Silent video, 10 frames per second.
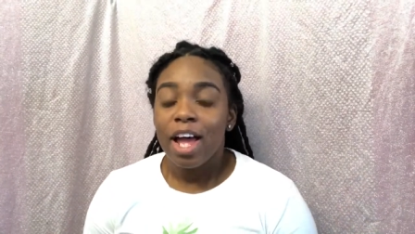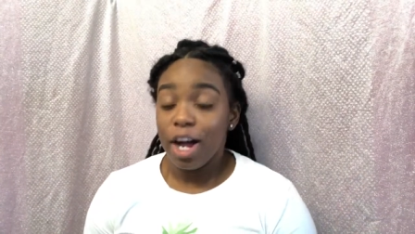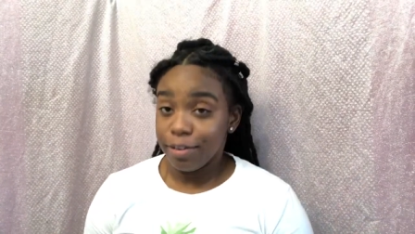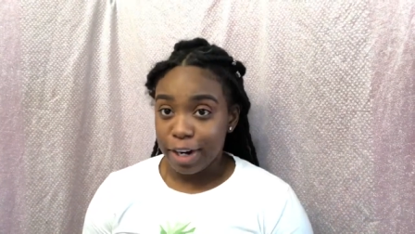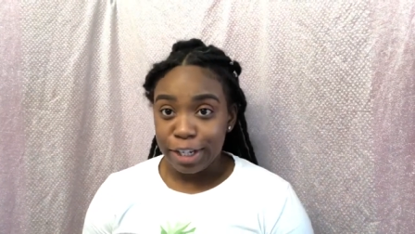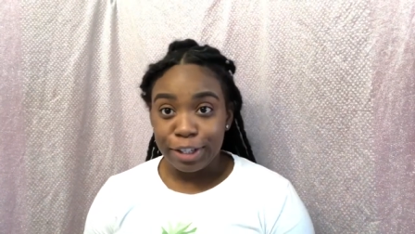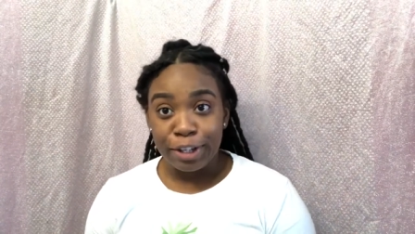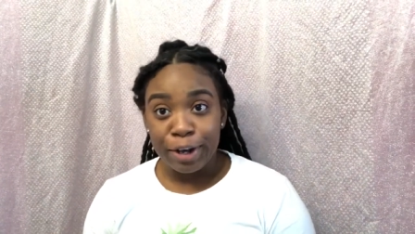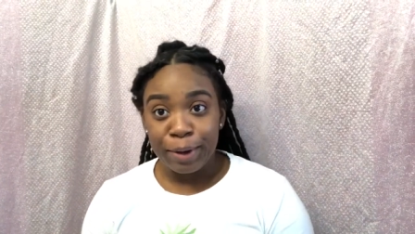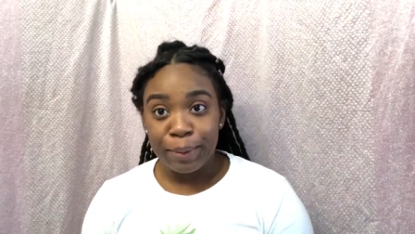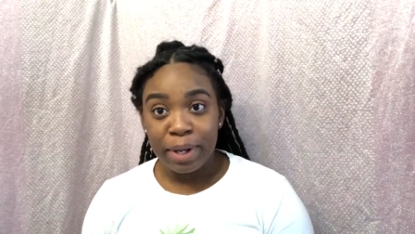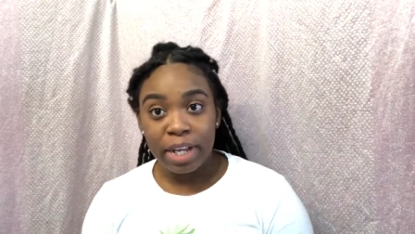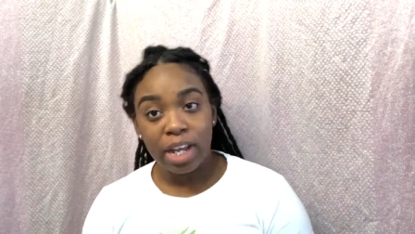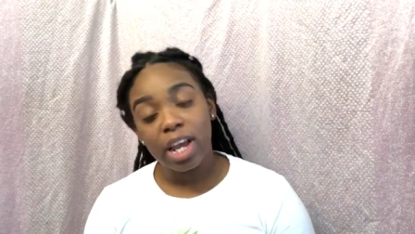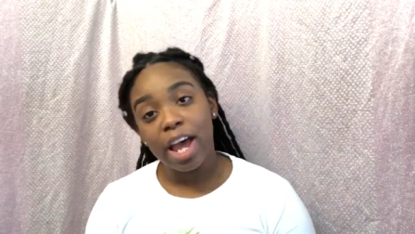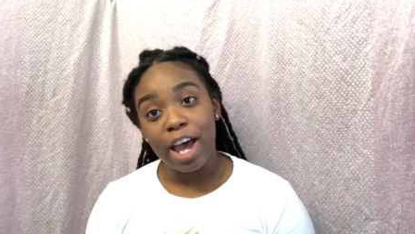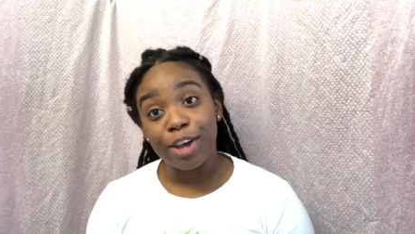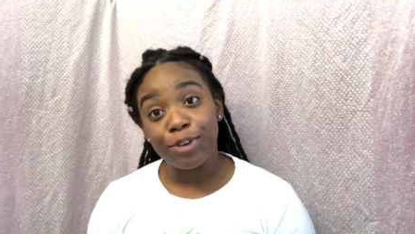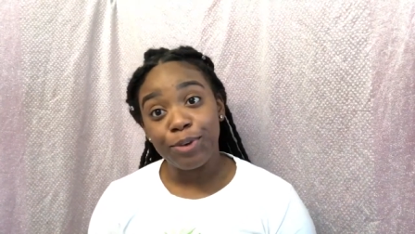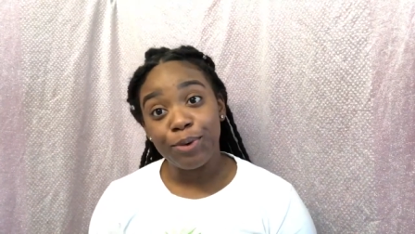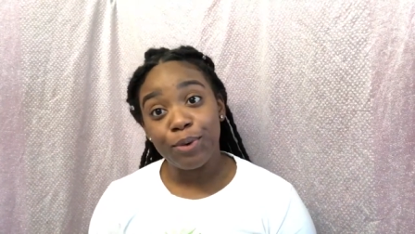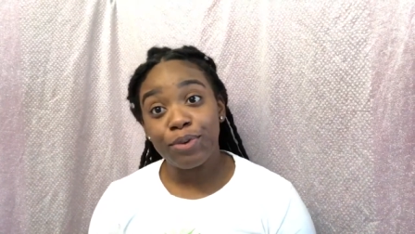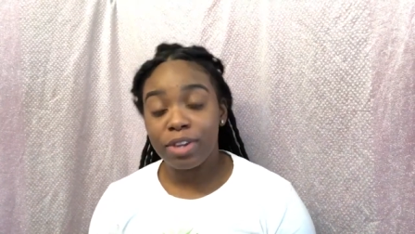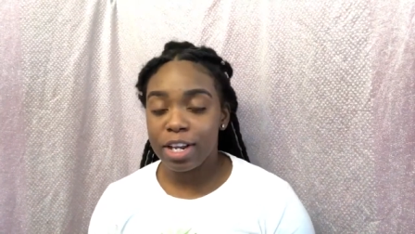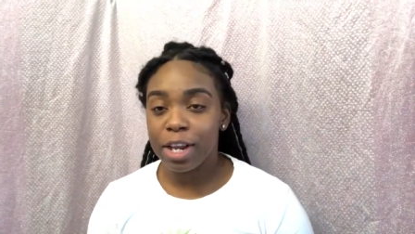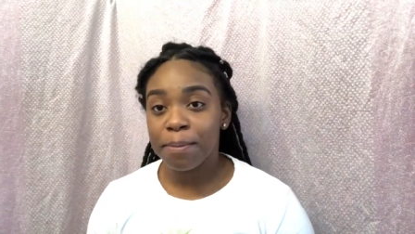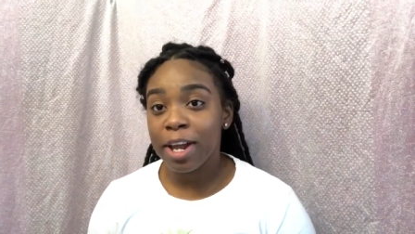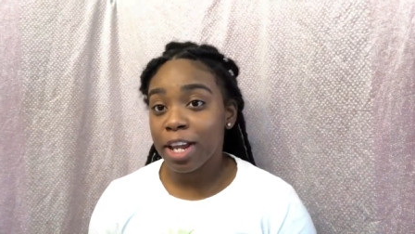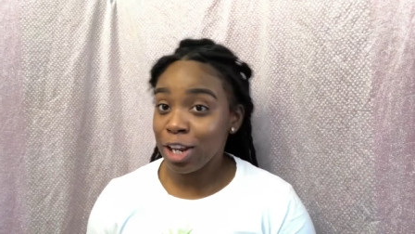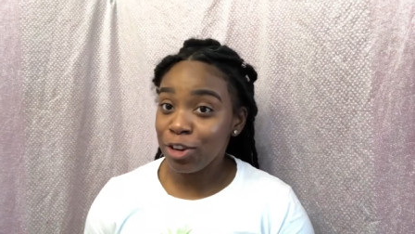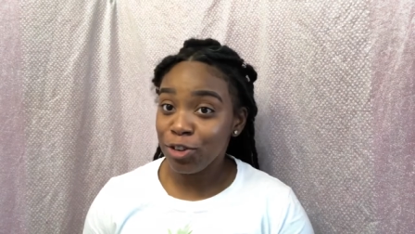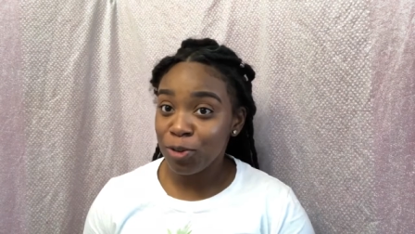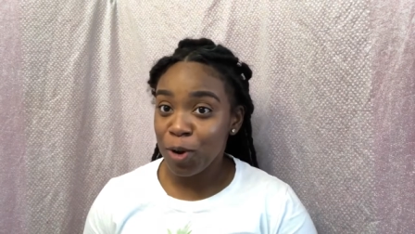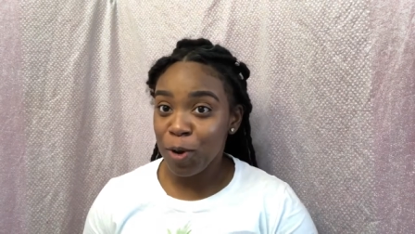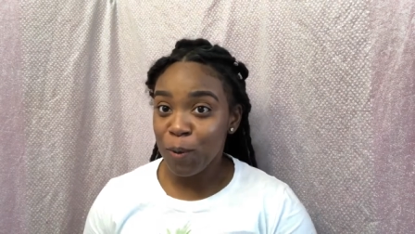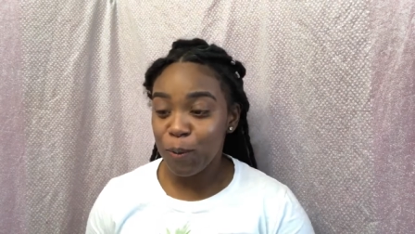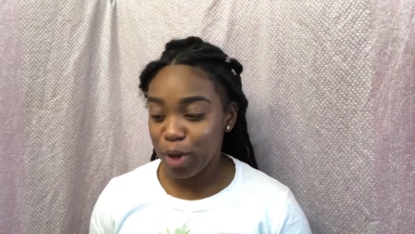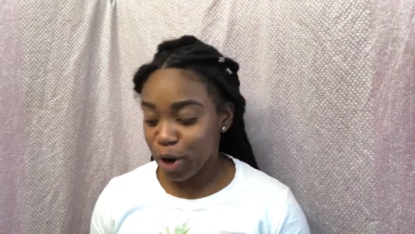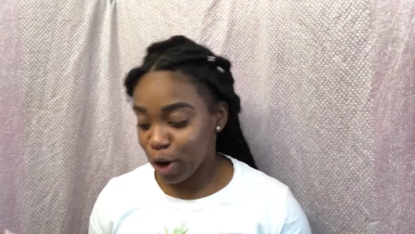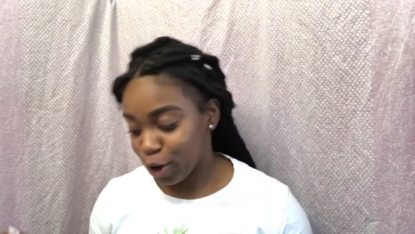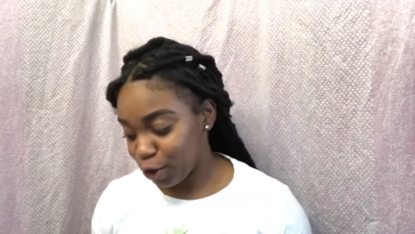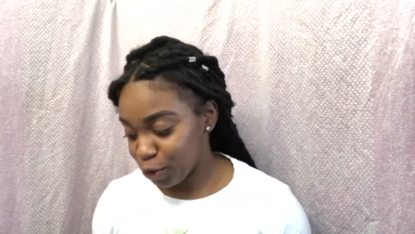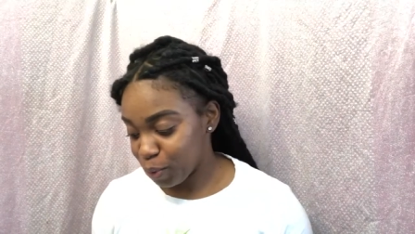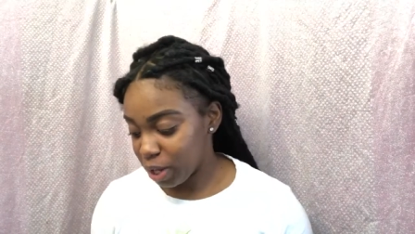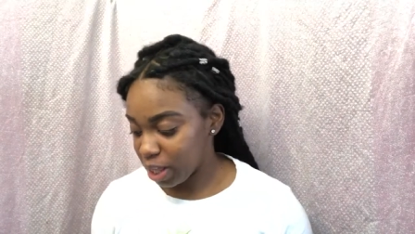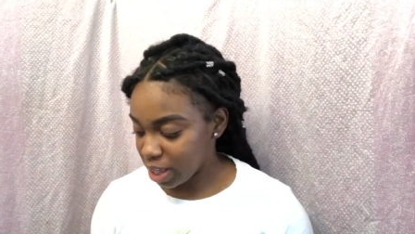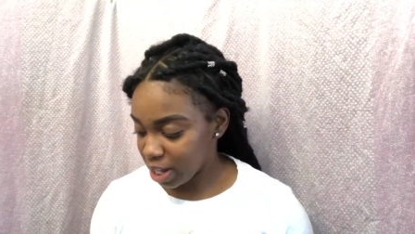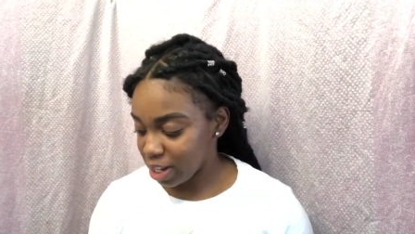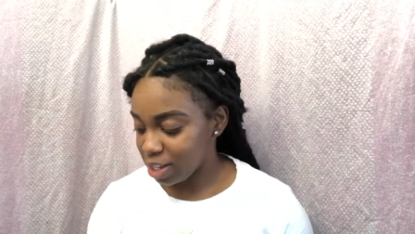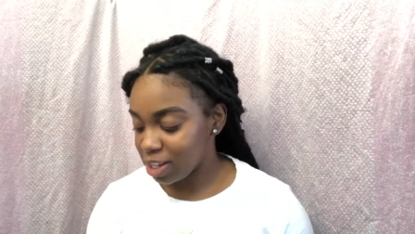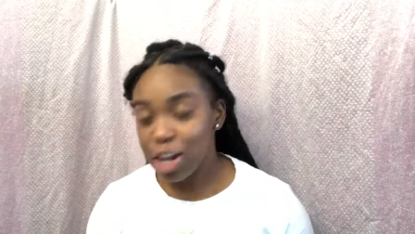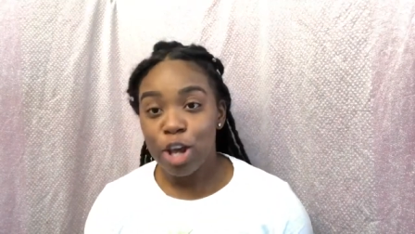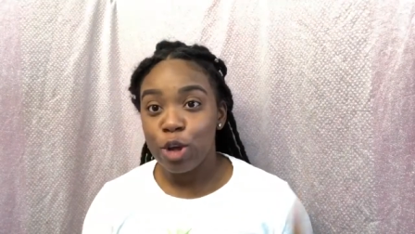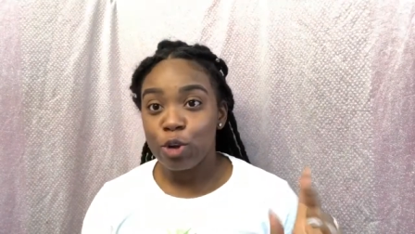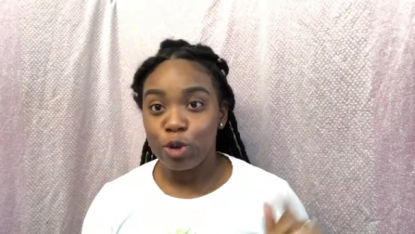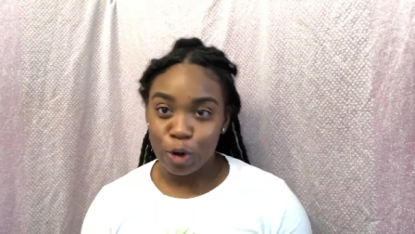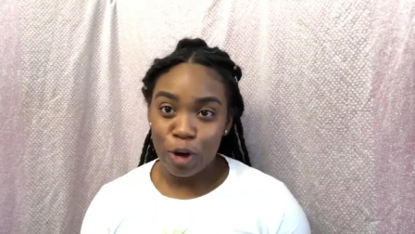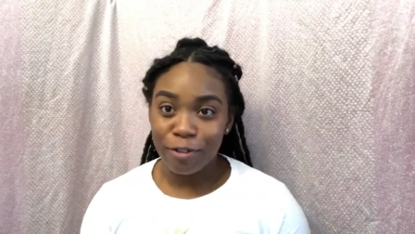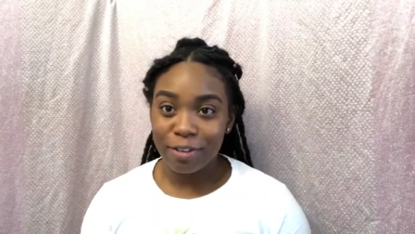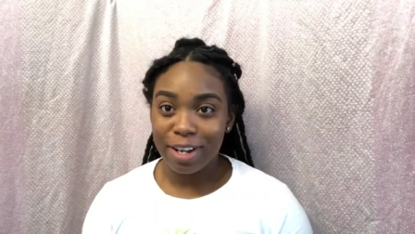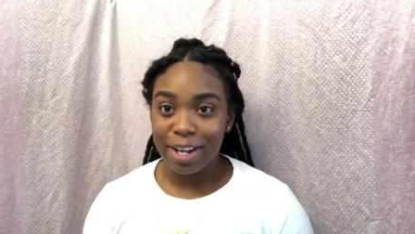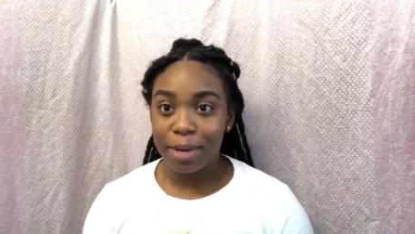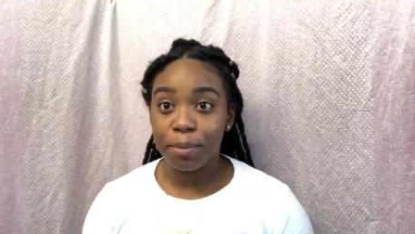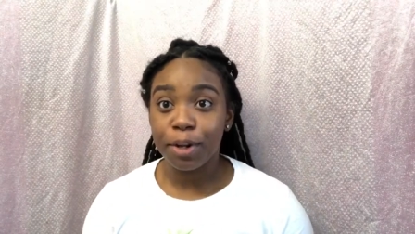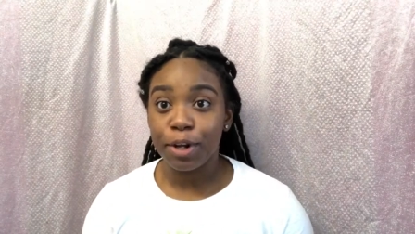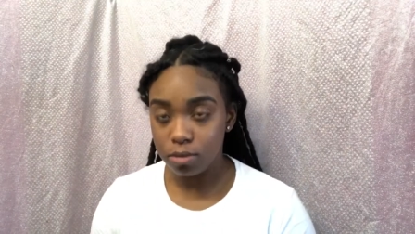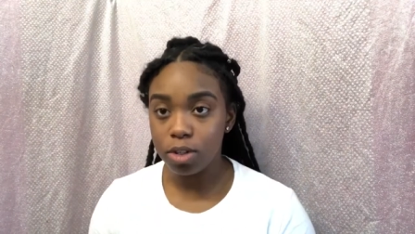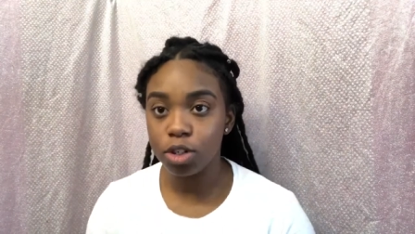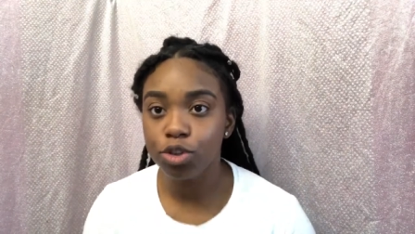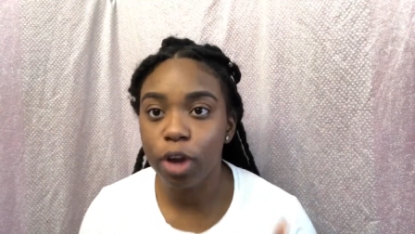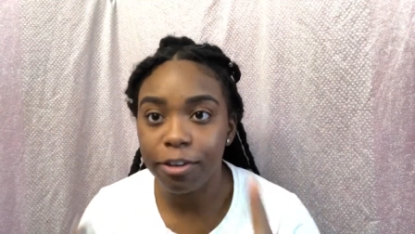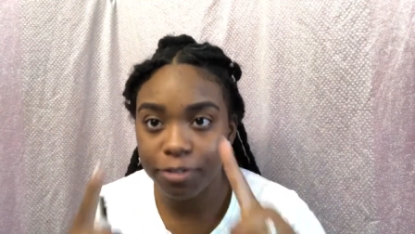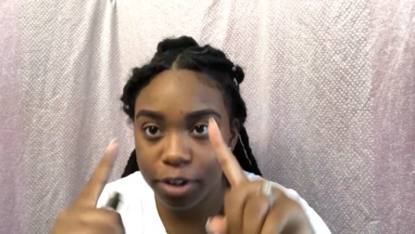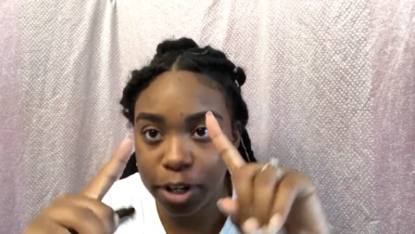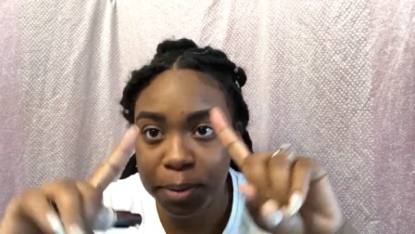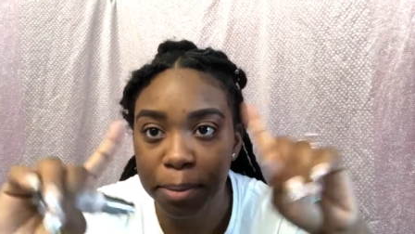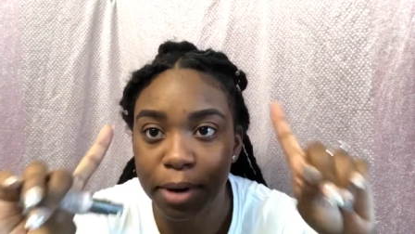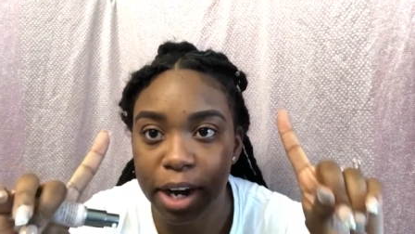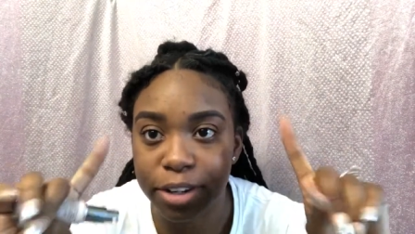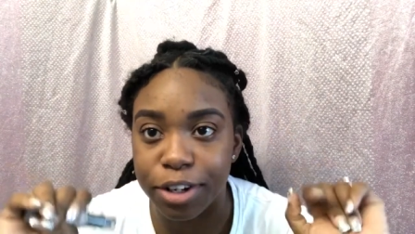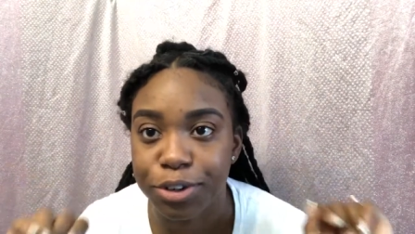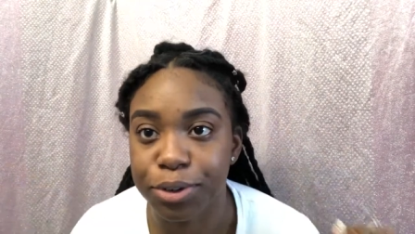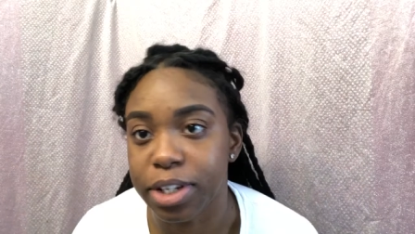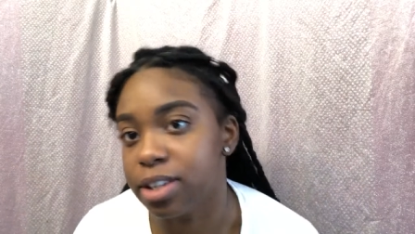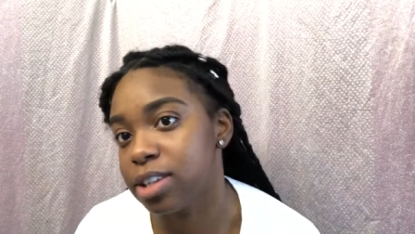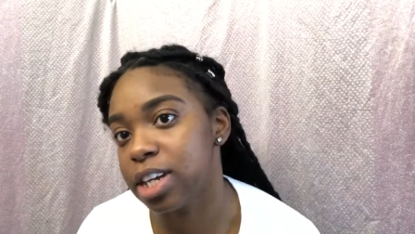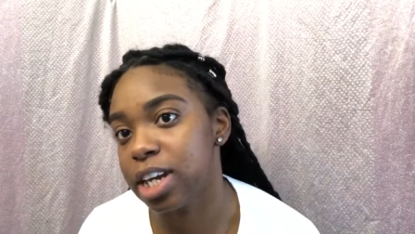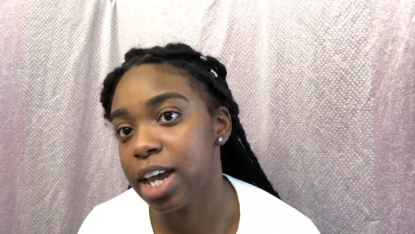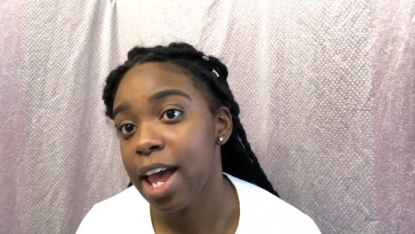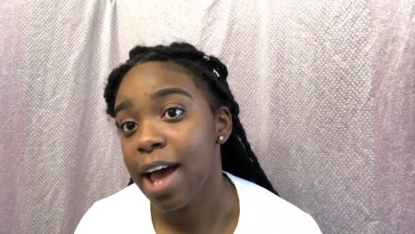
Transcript: All right, so as you've seen in my intro, we are doing this soft glam look. So I filled in my brows, as you can see.